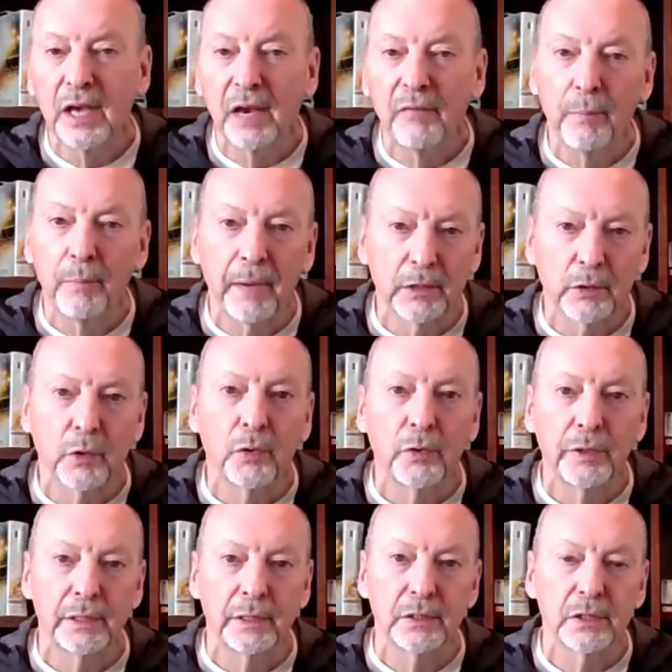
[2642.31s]
I had to save up
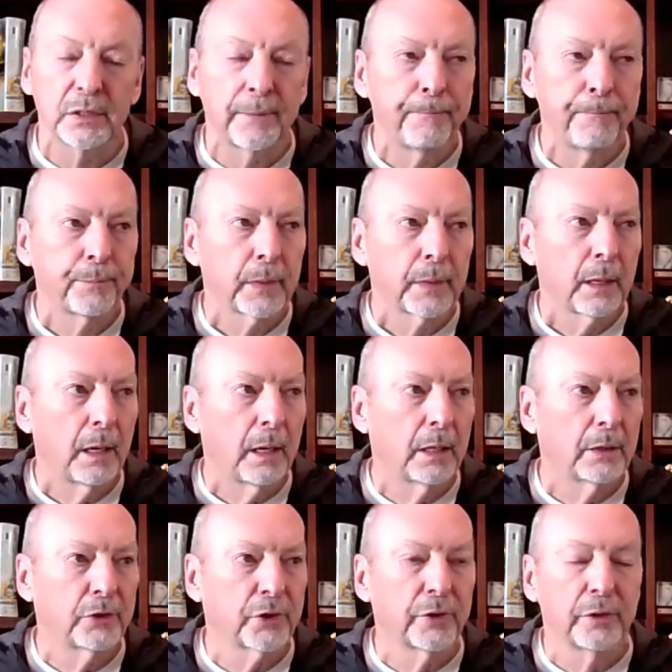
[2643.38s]
my coins
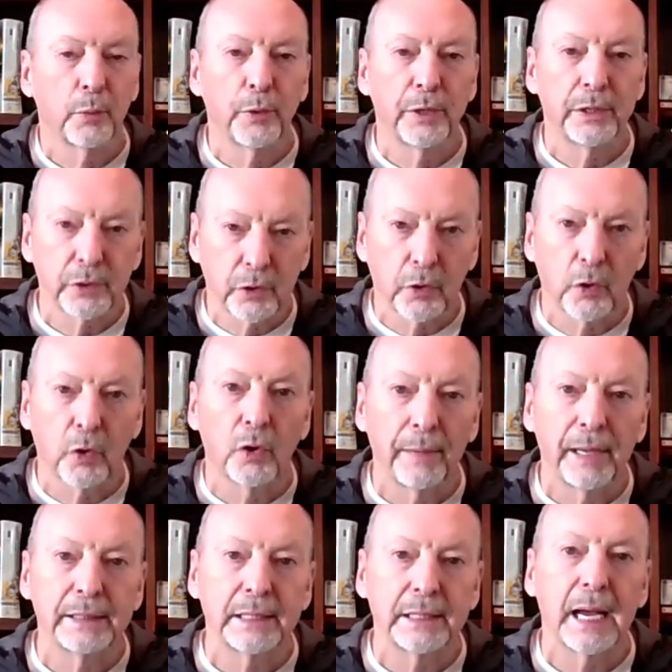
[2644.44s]
during the week
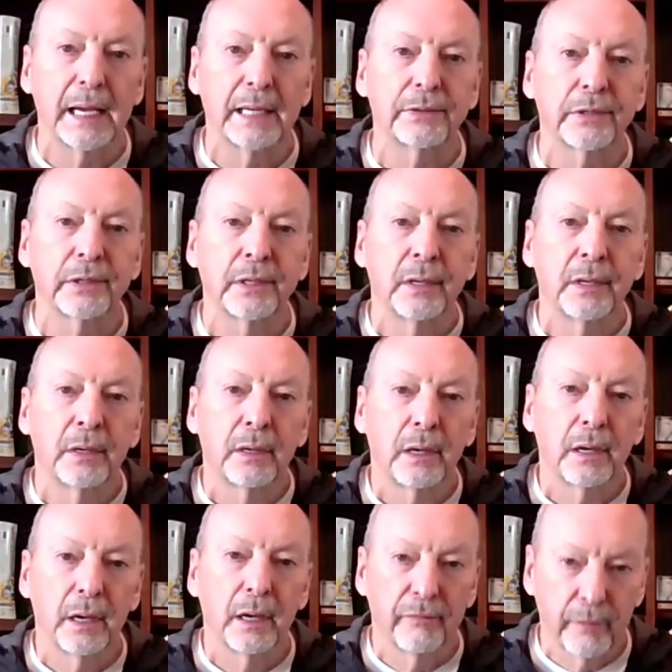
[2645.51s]
to call my dad
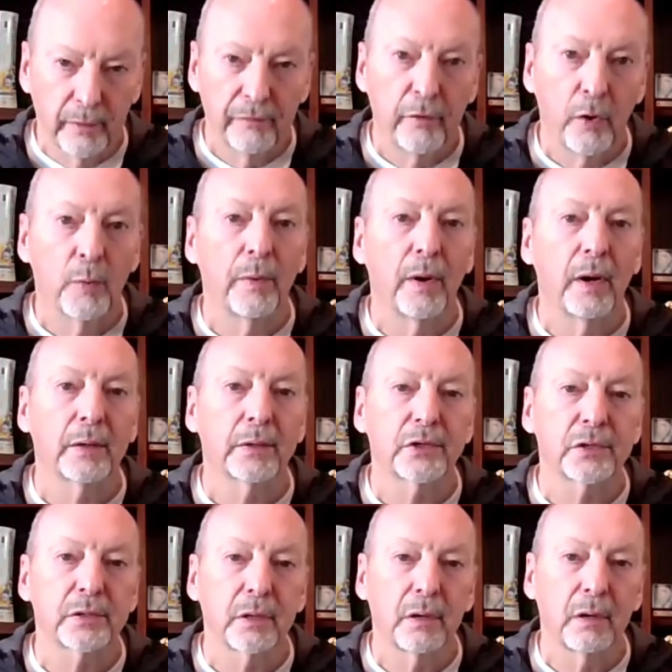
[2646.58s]
from a
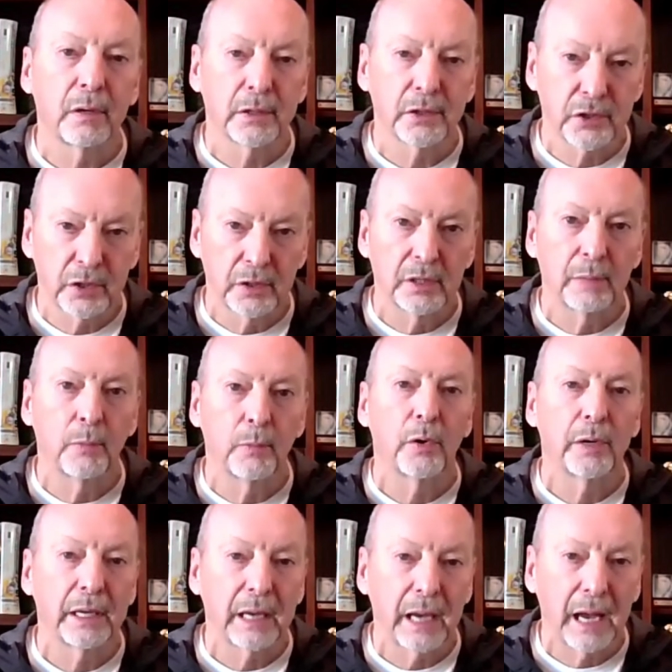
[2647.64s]
phone box on a
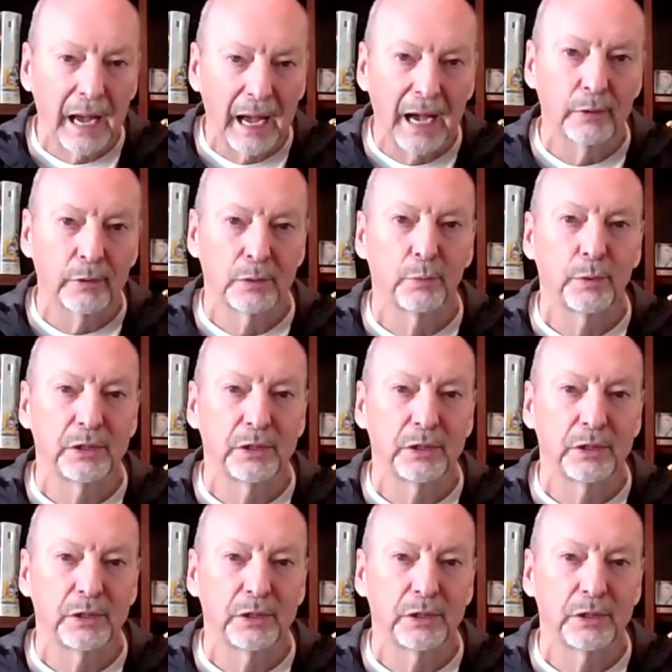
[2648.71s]
Sunday morning.